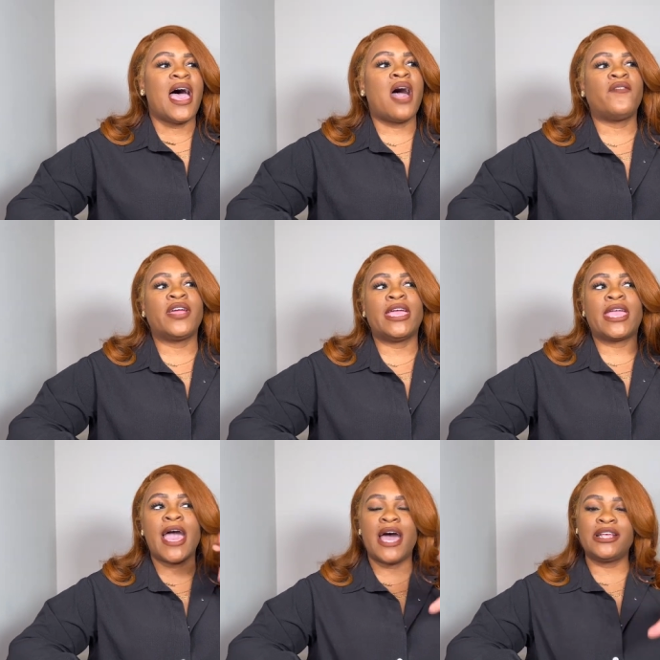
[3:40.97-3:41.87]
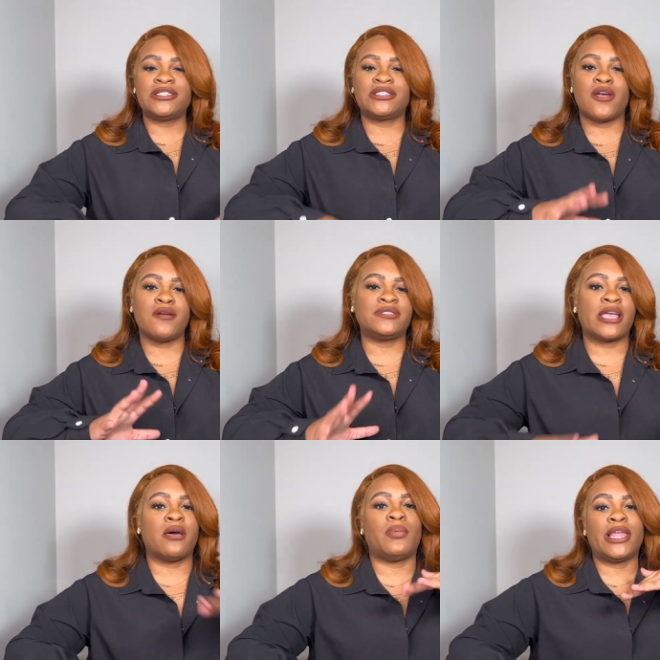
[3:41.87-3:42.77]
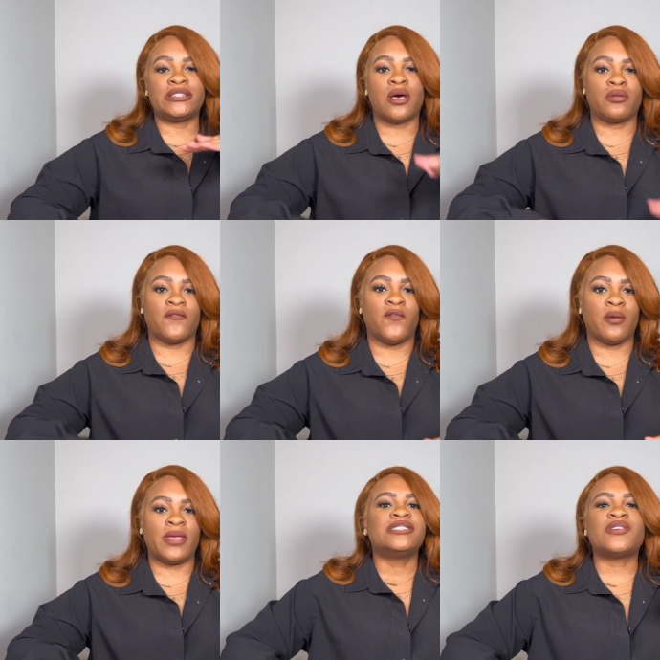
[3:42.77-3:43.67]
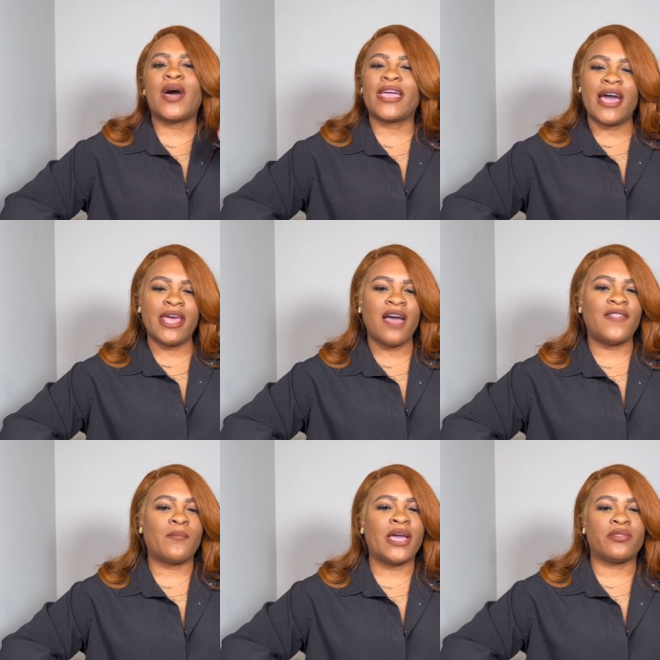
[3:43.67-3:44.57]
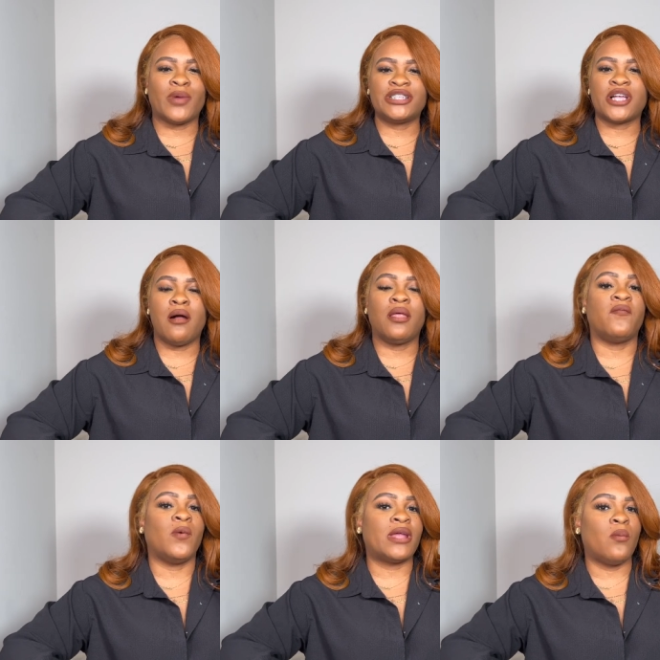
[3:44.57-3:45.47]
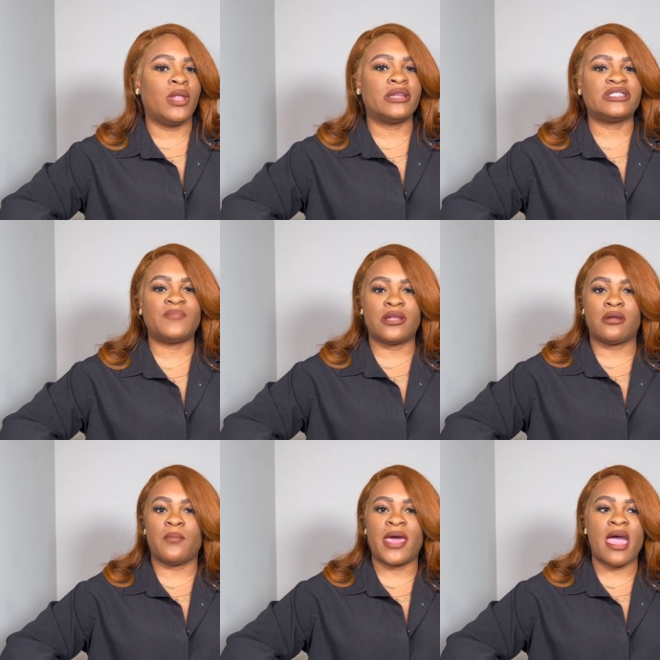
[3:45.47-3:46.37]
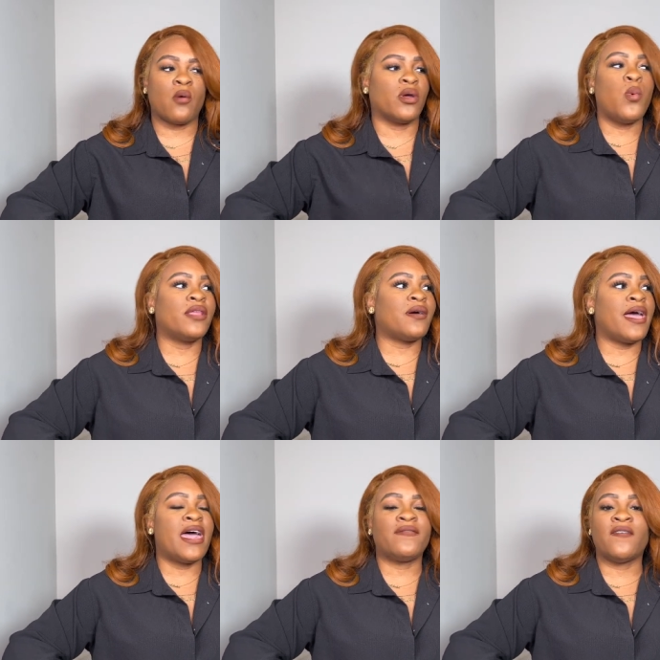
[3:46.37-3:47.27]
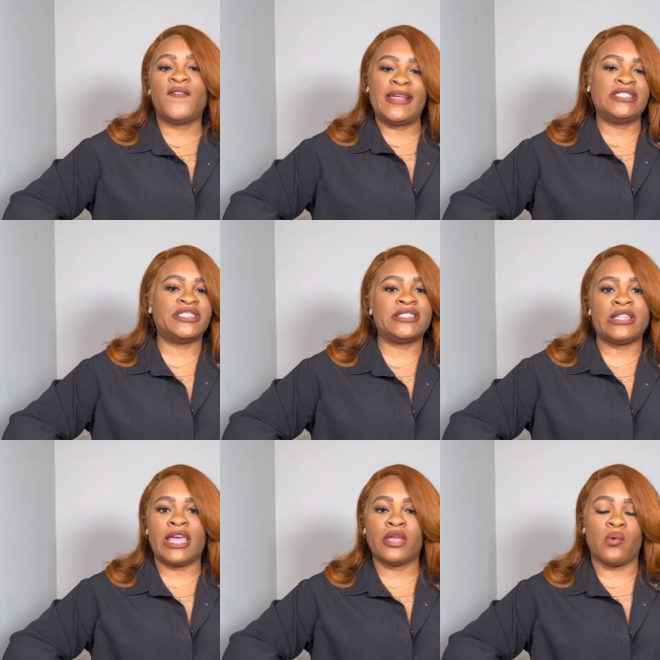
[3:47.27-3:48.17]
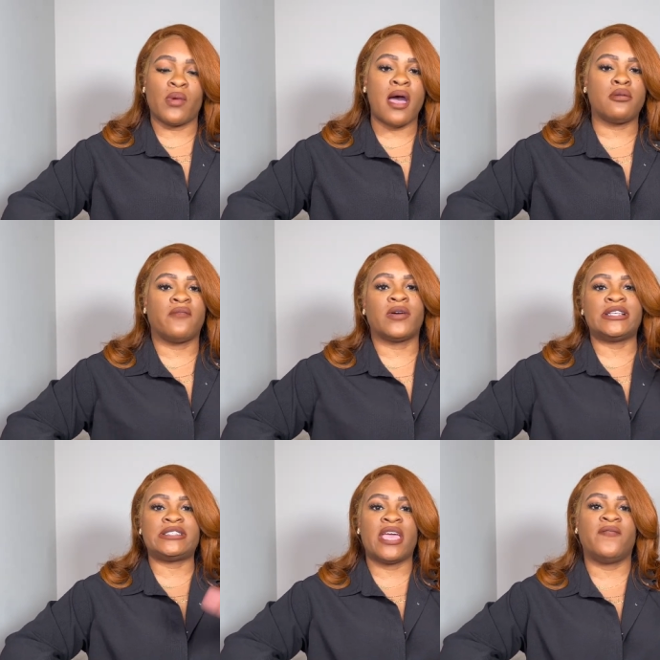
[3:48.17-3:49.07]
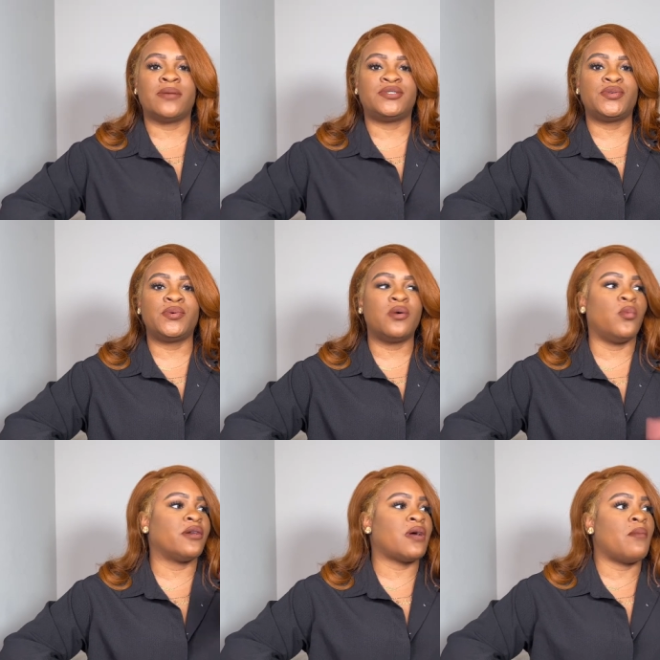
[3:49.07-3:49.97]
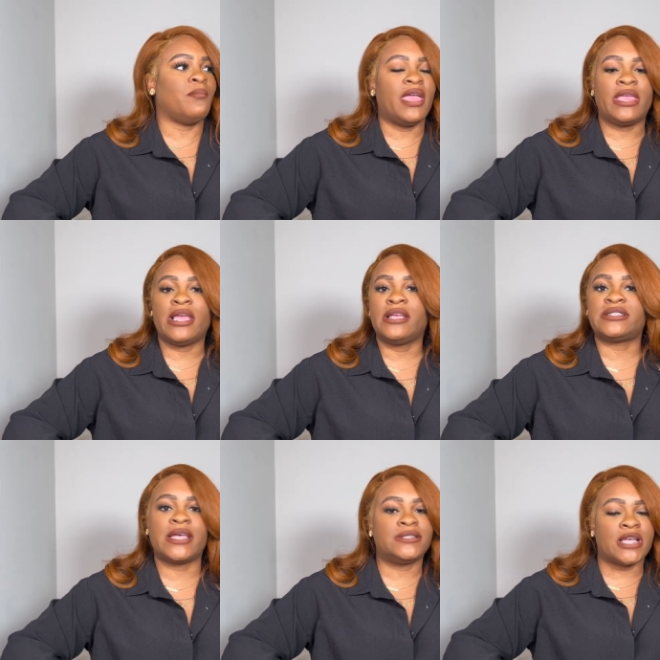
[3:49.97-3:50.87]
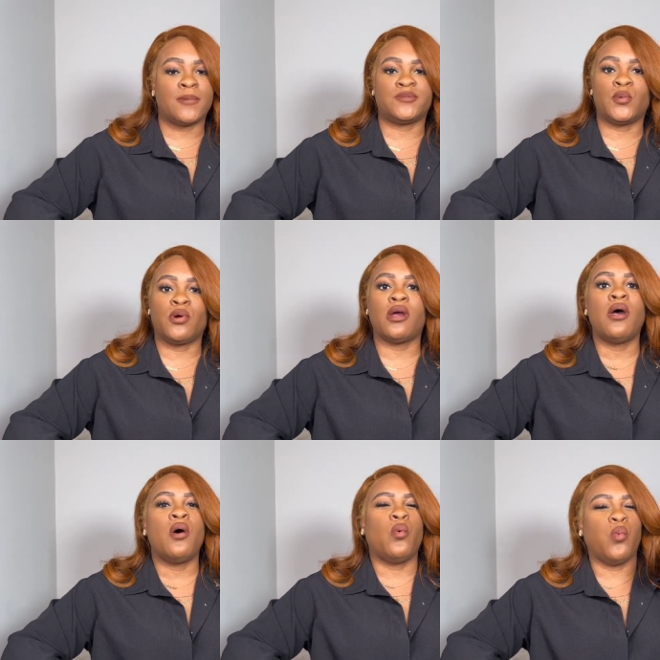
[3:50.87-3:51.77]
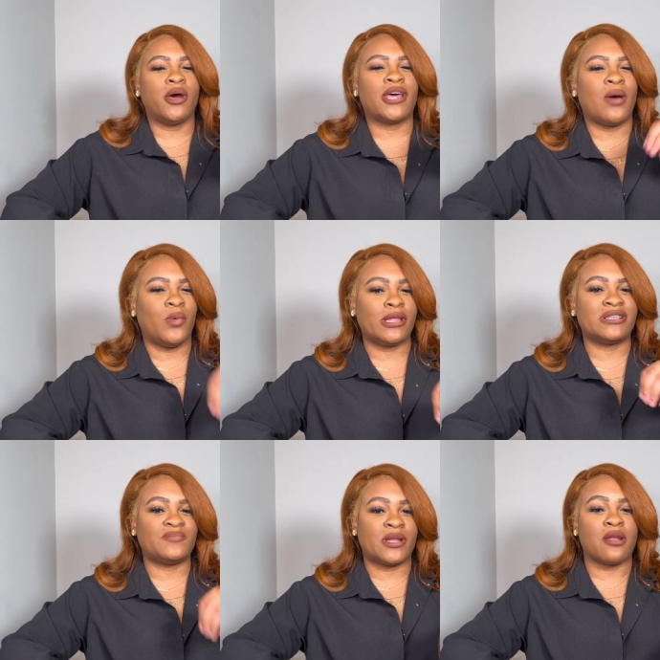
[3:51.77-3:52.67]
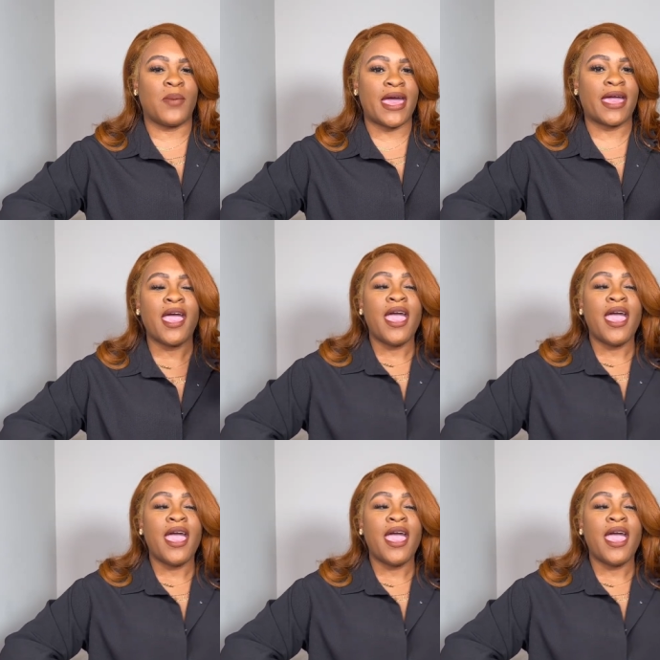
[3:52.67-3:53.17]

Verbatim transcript: However, it kind of serves like a placeholder for me. So I kind of have like my threshold of what I'm willing to spend on a bag, whether I have the funds just laying around or I'm going to save up to it, whether I'm making ten times more what I'm willing to spend on a bag.